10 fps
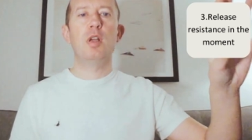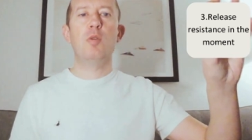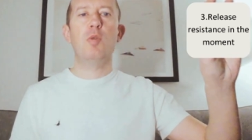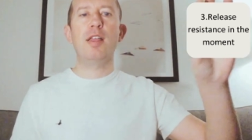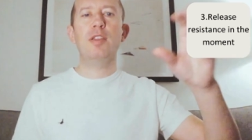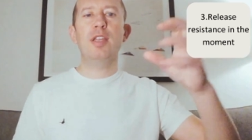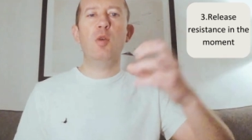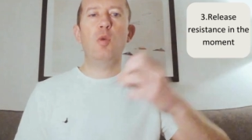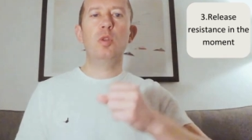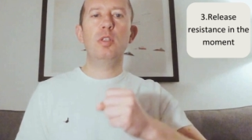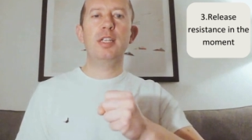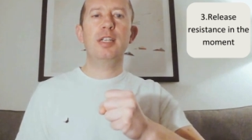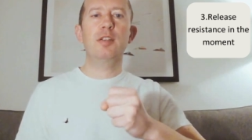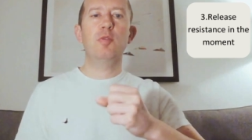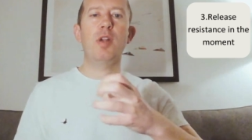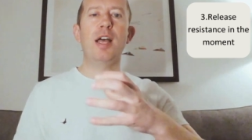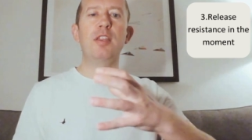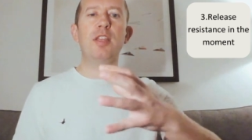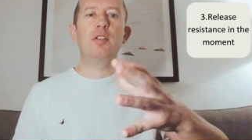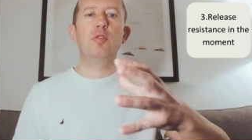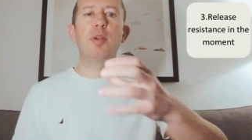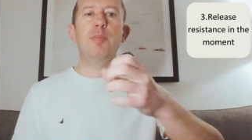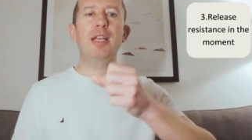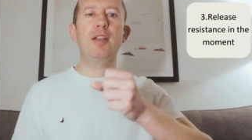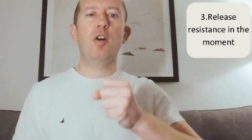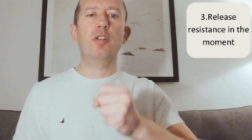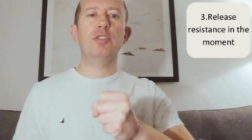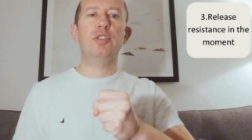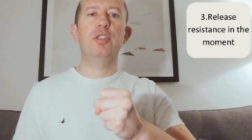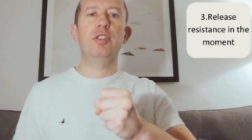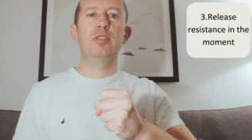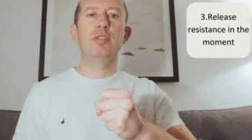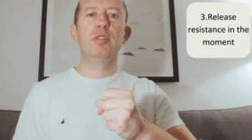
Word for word: Rather than holding it, rather than gripping onto it,